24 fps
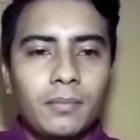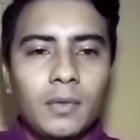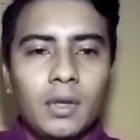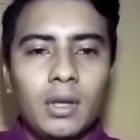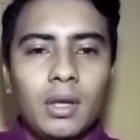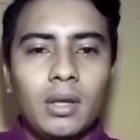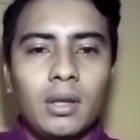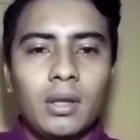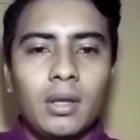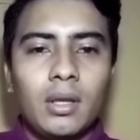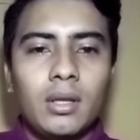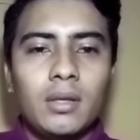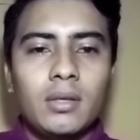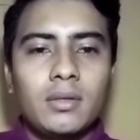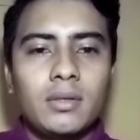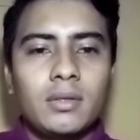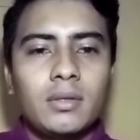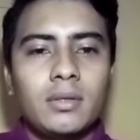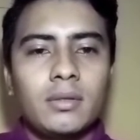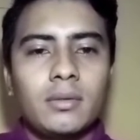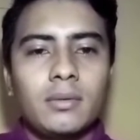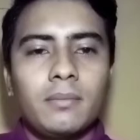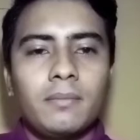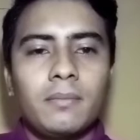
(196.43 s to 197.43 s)
in
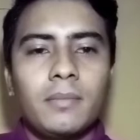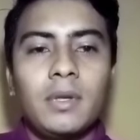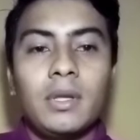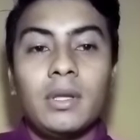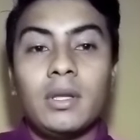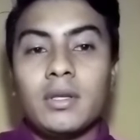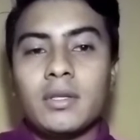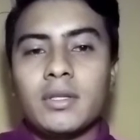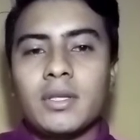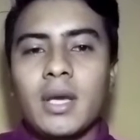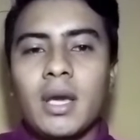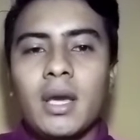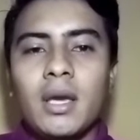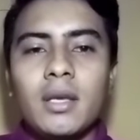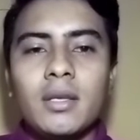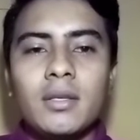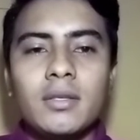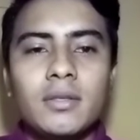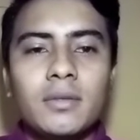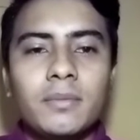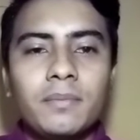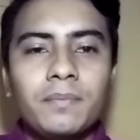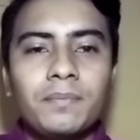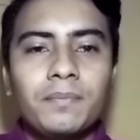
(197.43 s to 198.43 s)
this
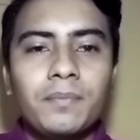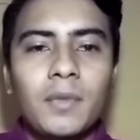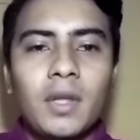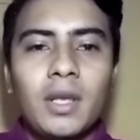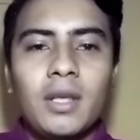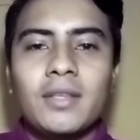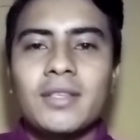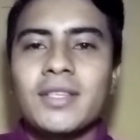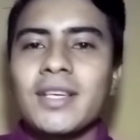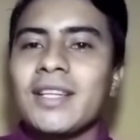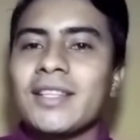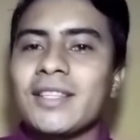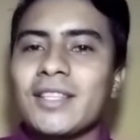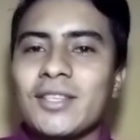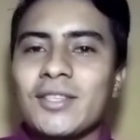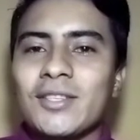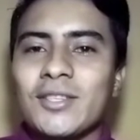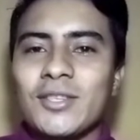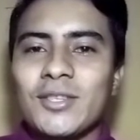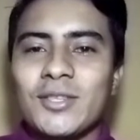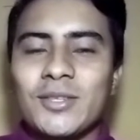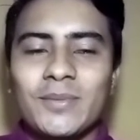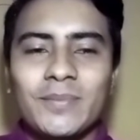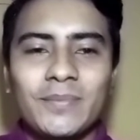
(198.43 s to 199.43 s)
case, in sentences.